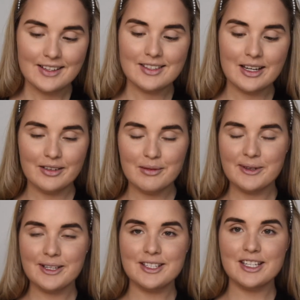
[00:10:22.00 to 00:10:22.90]
So I'm going to
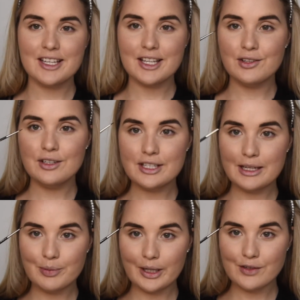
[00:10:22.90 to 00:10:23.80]
be using a
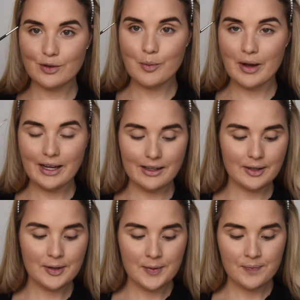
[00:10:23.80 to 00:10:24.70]
210 brush from MAC
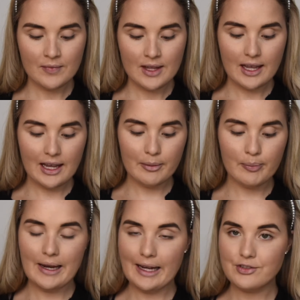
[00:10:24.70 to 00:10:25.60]

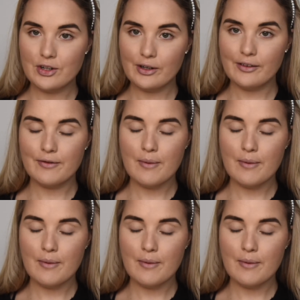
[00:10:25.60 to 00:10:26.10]
and Black Track